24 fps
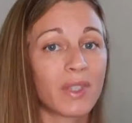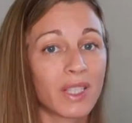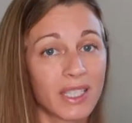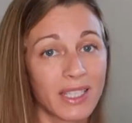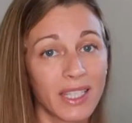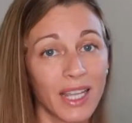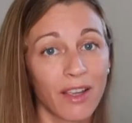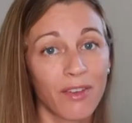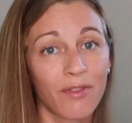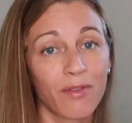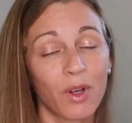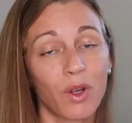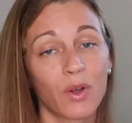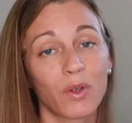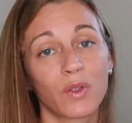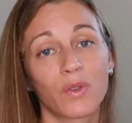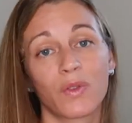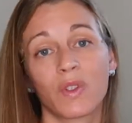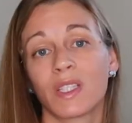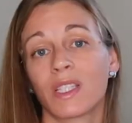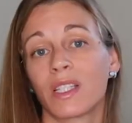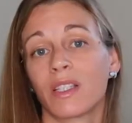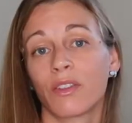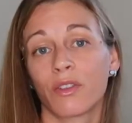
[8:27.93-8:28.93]
Same goes
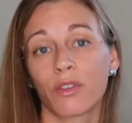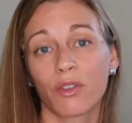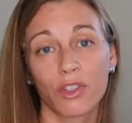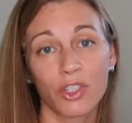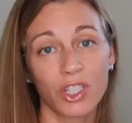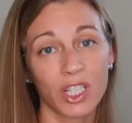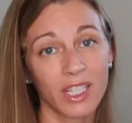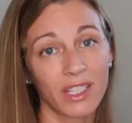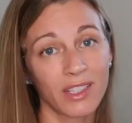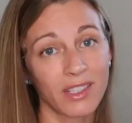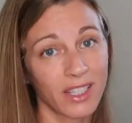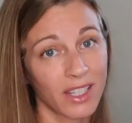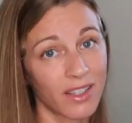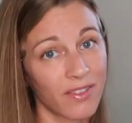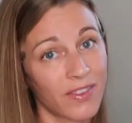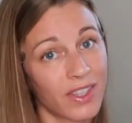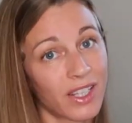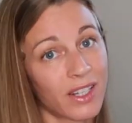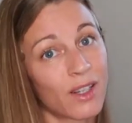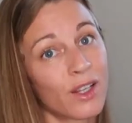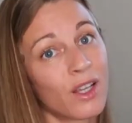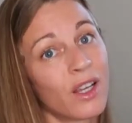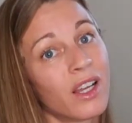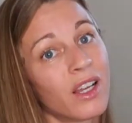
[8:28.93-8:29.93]
for Sindel. She's
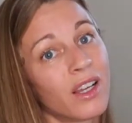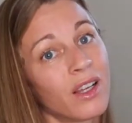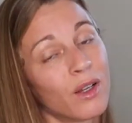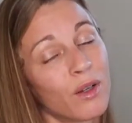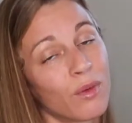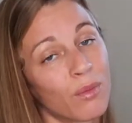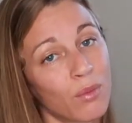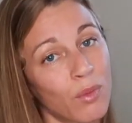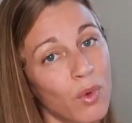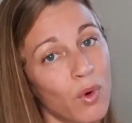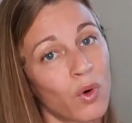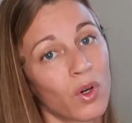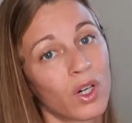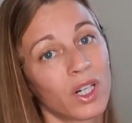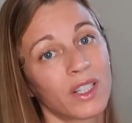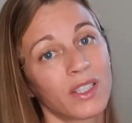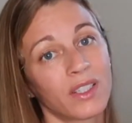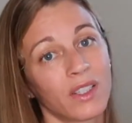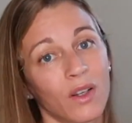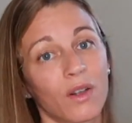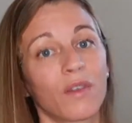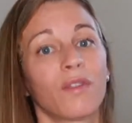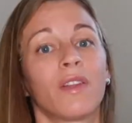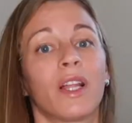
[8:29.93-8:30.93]
even more
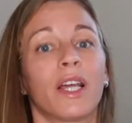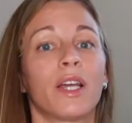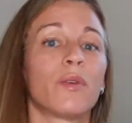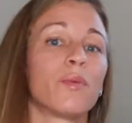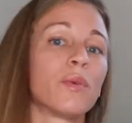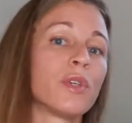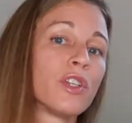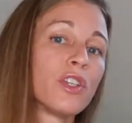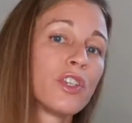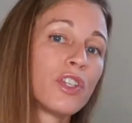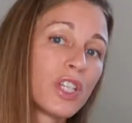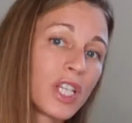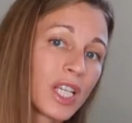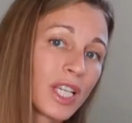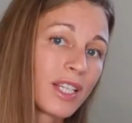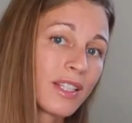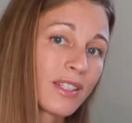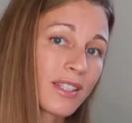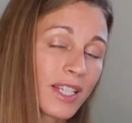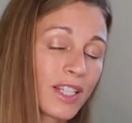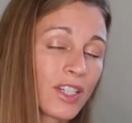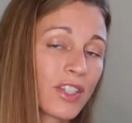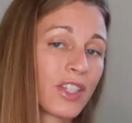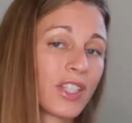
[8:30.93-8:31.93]
self-led when
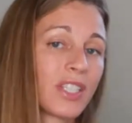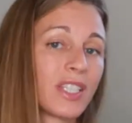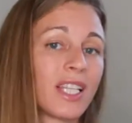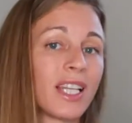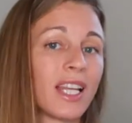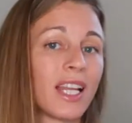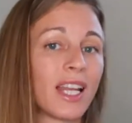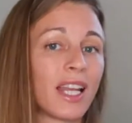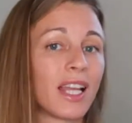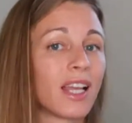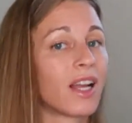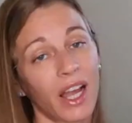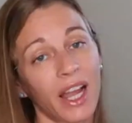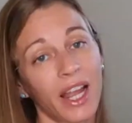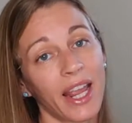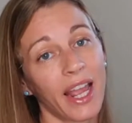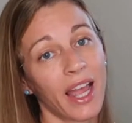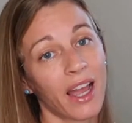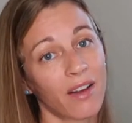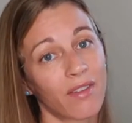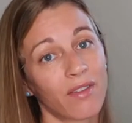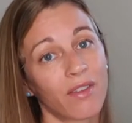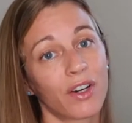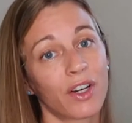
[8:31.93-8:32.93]
she's interested in it. I
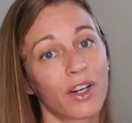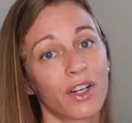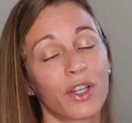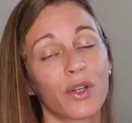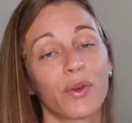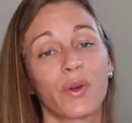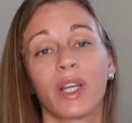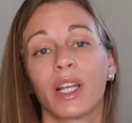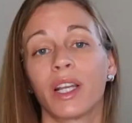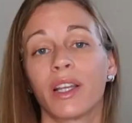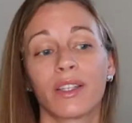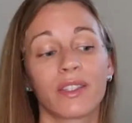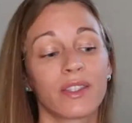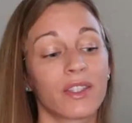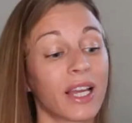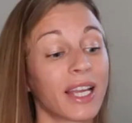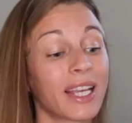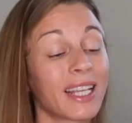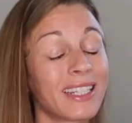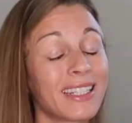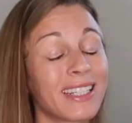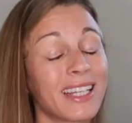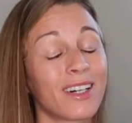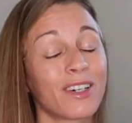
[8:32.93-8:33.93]
have her do it because I
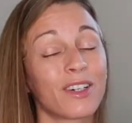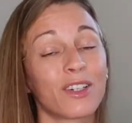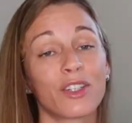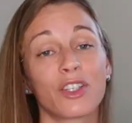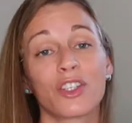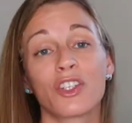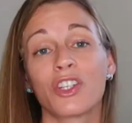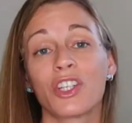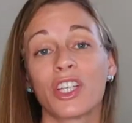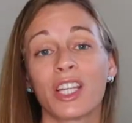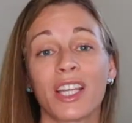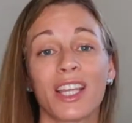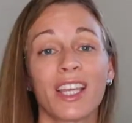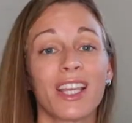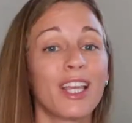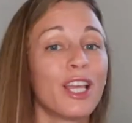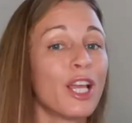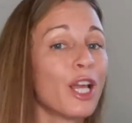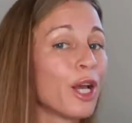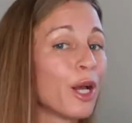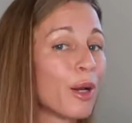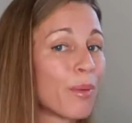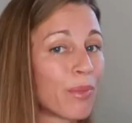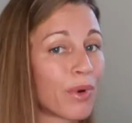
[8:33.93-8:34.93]
can tell she
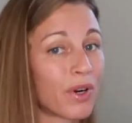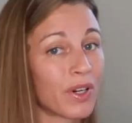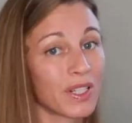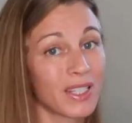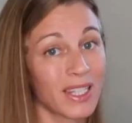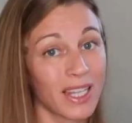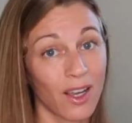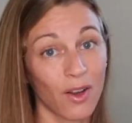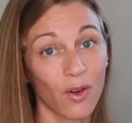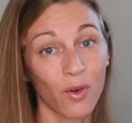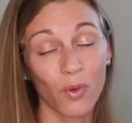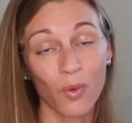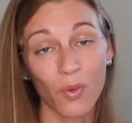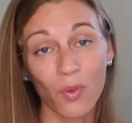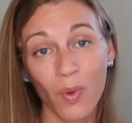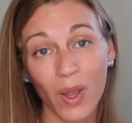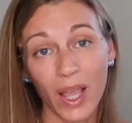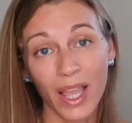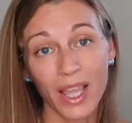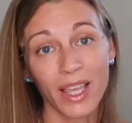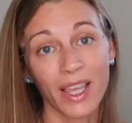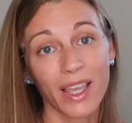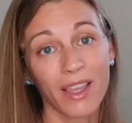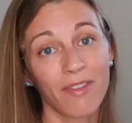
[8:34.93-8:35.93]
burns out
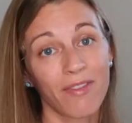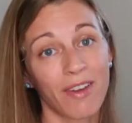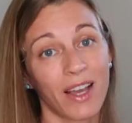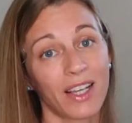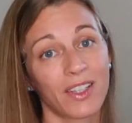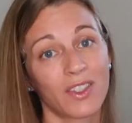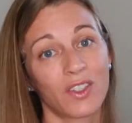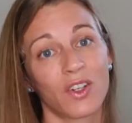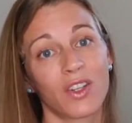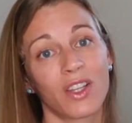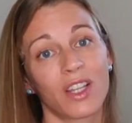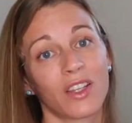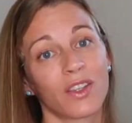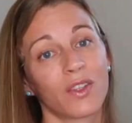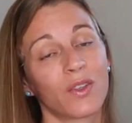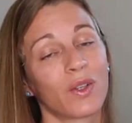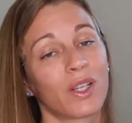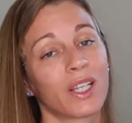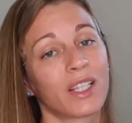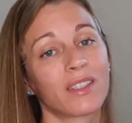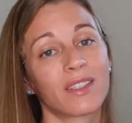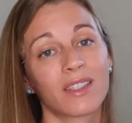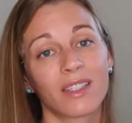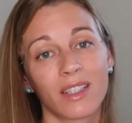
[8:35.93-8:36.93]
way faster than
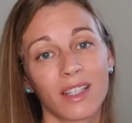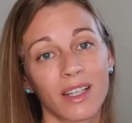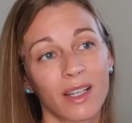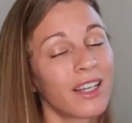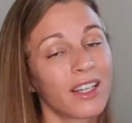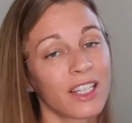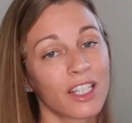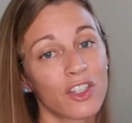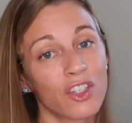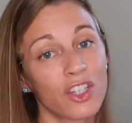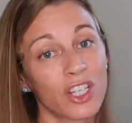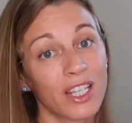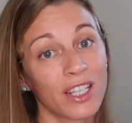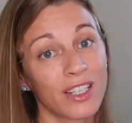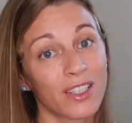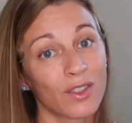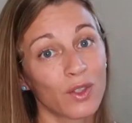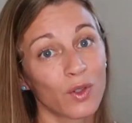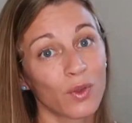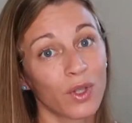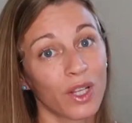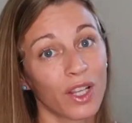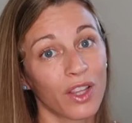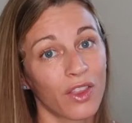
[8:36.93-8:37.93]
Lucas. I mean, she is
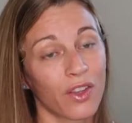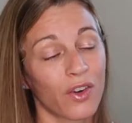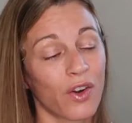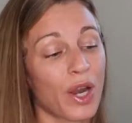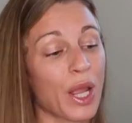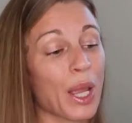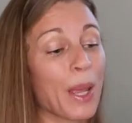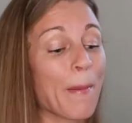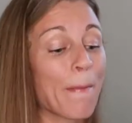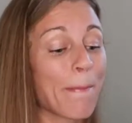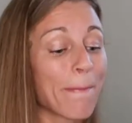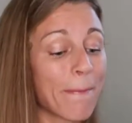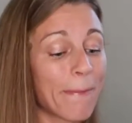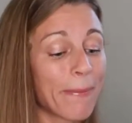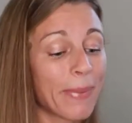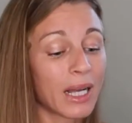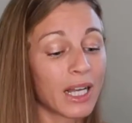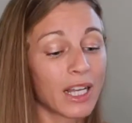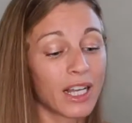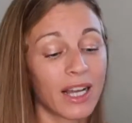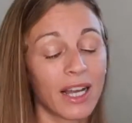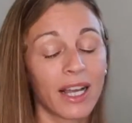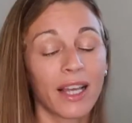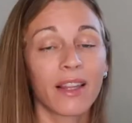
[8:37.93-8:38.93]
only 3,
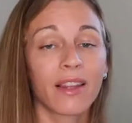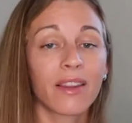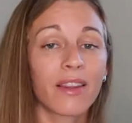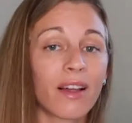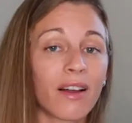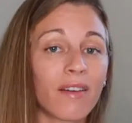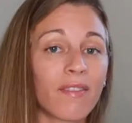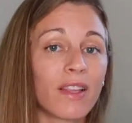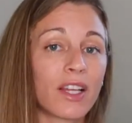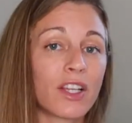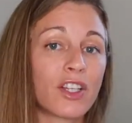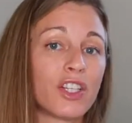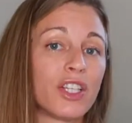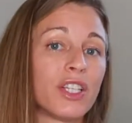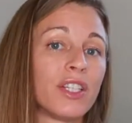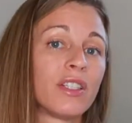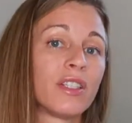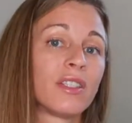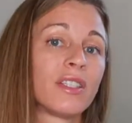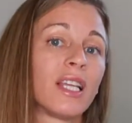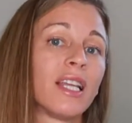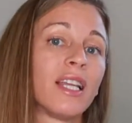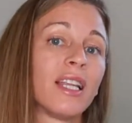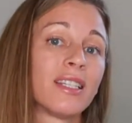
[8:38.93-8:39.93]
but I love that
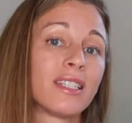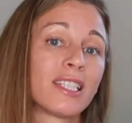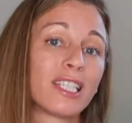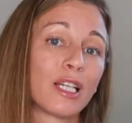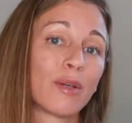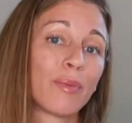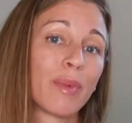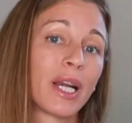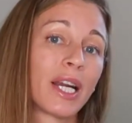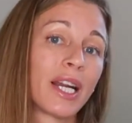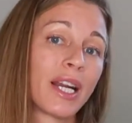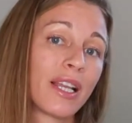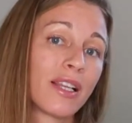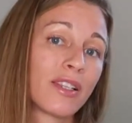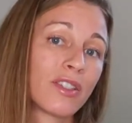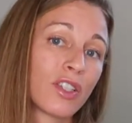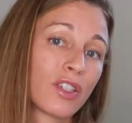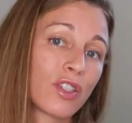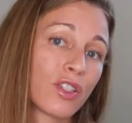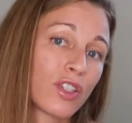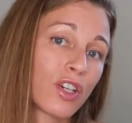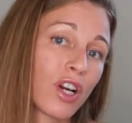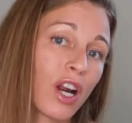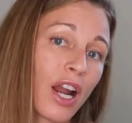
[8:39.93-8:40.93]
she's in some areas
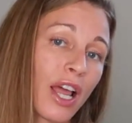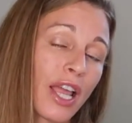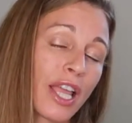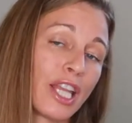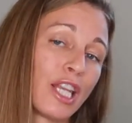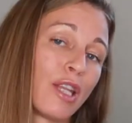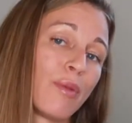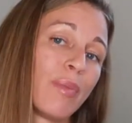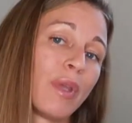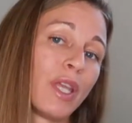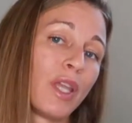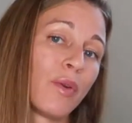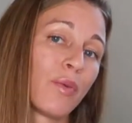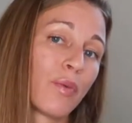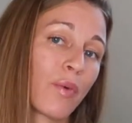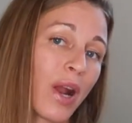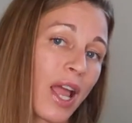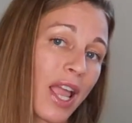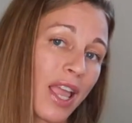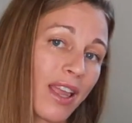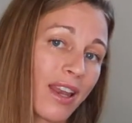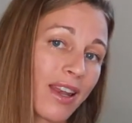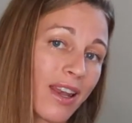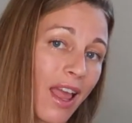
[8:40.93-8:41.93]
just trying to be
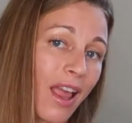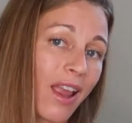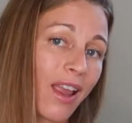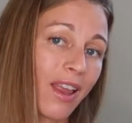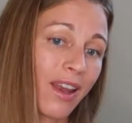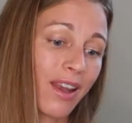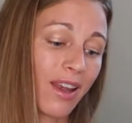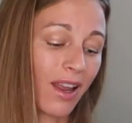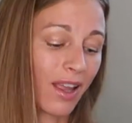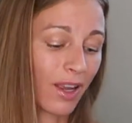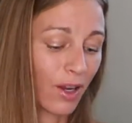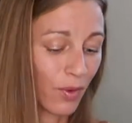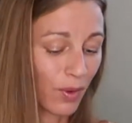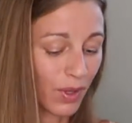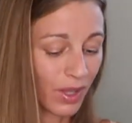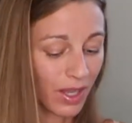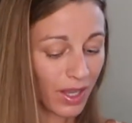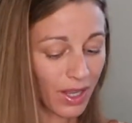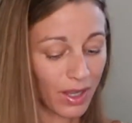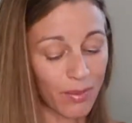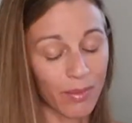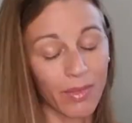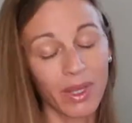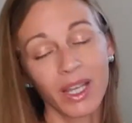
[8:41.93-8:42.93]
right neck and neck with
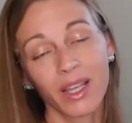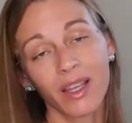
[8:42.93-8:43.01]
him.